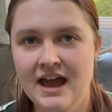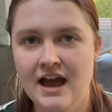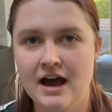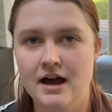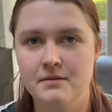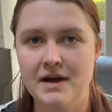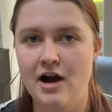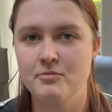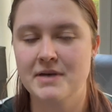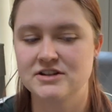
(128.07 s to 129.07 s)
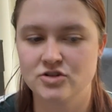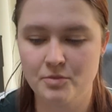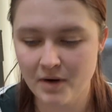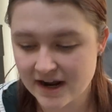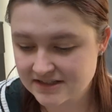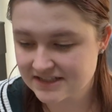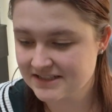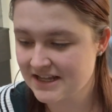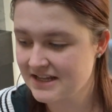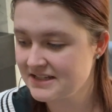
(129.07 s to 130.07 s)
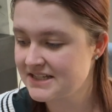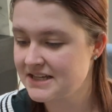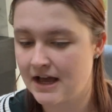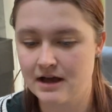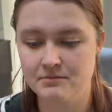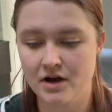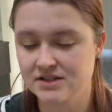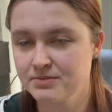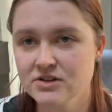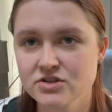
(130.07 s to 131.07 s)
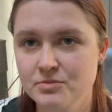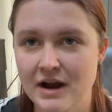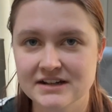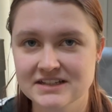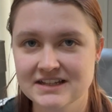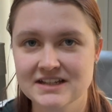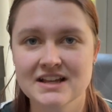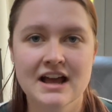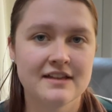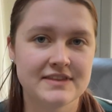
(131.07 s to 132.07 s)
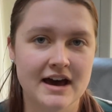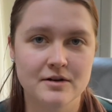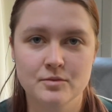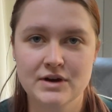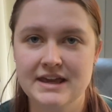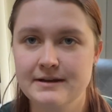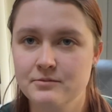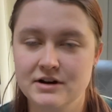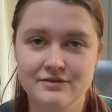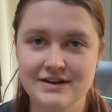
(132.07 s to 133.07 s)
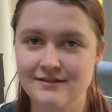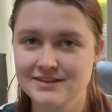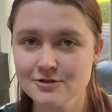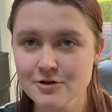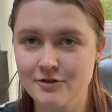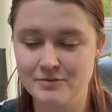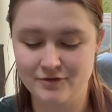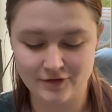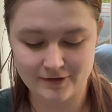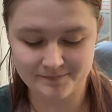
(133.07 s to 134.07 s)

our magical practices, our spiritual practices that we would have never thought of before?